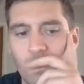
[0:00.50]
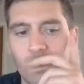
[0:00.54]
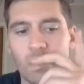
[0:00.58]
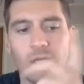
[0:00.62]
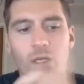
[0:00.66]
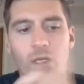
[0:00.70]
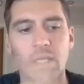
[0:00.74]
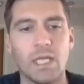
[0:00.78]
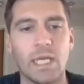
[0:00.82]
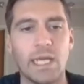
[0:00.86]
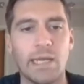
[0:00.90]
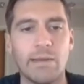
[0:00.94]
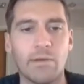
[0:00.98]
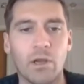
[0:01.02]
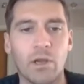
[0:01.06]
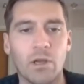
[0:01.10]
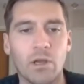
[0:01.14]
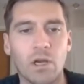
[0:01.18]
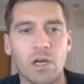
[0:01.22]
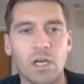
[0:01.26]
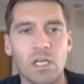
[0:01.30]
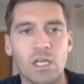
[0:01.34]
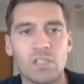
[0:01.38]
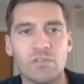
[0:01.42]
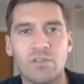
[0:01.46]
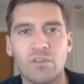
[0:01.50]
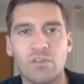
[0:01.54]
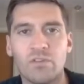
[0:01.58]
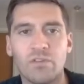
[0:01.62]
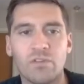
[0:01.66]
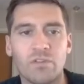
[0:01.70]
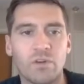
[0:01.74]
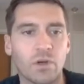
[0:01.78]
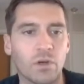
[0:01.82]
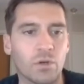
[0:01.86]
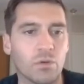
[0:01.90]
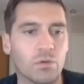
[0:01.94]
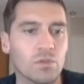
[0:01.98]
Here we go, guys, for the
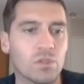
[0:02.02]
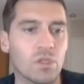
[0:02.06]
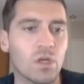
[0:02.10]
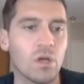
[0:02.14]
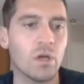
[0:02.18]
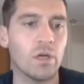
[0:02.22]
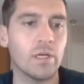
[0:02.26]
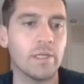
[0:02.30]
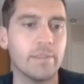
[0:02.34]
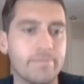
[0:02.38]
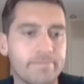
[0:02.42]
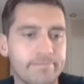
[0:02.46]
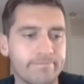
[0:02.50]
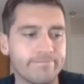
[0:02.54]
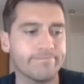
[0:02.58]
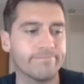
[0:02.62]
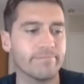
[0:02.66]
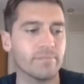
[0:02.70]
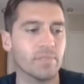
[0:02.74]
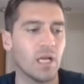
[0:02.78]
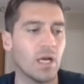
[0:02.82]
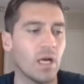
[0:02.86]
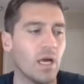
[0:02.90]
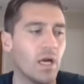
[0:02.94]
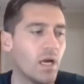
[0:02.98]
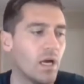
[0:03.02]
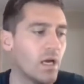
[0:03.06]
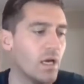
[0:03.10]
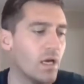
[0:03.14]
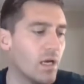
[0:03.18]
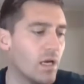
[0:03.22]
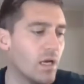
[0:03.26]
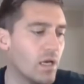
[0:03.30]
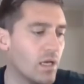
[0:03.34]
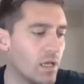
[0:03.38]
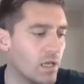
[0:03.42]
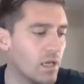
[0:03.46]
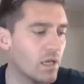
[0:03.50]
final time.
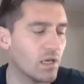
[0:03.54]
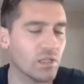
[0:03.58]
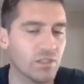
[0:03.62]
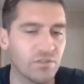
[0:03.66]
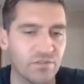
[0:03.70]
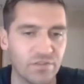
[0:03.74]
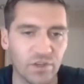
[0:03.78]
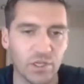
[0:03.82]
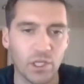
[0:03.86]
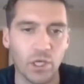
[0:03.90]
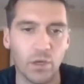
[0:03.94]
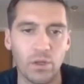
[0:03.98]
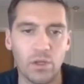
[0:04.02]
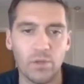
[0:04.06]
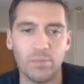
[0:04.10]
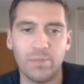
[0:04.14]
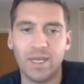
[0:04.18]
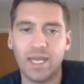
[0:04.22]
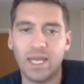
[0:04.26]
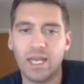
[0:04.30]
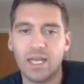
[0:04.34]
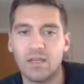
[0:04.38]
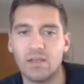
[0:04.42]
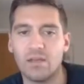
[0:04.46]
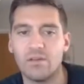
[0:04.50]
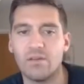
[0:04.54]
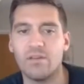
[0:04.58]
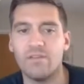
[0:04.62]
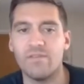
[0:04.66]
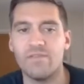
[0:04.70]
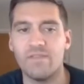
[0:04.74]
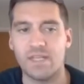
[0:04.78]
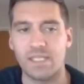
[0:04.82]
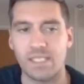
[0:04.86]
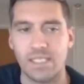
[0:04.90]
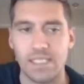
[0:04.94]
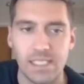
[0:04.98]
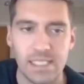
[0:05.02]
Last video in the beginner
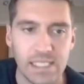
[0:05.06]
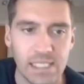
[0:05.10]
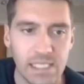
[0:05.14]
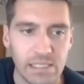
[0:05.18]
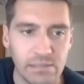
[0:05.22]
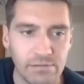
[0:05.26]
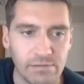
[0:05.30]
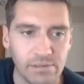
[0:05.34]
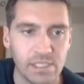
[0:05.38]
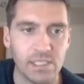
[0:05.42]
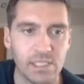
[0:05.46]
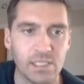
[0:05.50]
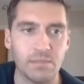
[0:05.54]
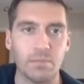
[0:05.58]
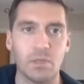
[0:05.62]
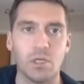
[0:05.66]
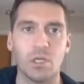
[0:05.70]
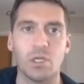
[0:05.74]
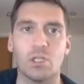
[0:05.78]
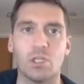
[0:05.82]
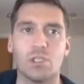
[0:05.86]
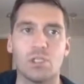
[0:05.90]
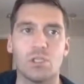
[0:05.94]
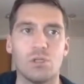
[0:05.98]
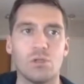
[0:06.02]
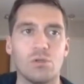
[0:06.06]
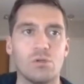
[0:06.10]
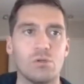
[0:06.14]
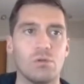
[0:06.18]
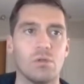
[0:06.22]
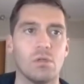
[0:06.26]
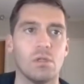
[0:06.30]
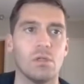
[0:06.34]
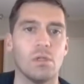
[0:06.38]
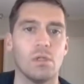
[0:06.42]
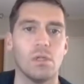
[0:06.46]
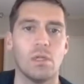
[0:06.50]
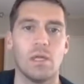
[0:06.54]
investor series I'm going to do,
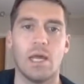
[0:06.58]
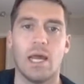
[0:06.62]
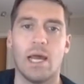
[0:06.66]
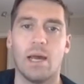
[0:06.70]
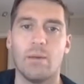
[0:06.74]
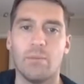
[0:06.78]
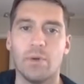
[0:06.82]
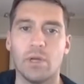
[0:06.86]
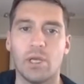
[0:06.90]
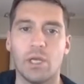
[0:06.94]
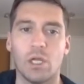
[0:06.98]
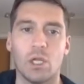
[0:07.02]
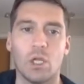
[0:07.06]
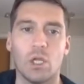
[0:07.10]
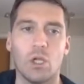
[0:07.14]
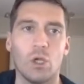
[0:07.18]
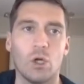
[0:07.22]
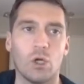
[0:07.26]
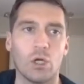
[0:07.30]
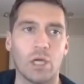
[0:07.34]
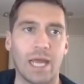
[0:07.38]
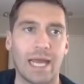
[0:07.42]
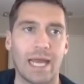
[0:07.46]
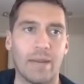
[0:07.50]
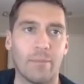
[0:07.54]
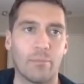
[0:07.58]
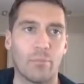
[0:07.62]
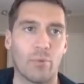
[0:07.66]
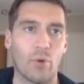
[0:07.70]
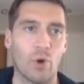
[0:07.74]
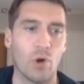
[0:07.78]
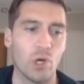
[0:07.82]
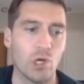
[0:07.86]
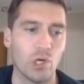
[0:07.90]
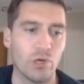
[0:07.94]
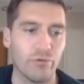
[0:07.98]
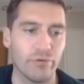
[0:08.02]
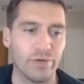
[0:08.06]
and we're going to look at
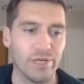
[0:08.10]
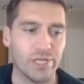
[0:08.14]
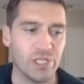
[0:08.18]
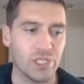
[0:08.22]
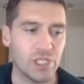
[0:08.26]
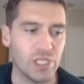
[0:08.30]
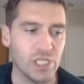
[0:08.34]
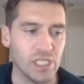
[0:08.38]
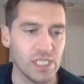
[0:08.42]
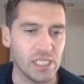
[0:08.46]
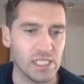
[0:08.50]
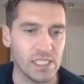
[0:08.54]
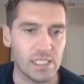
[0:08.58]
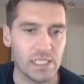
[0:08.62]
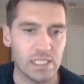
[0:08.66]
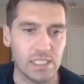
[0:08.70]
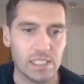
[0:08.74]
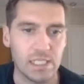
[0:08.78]
brokerages,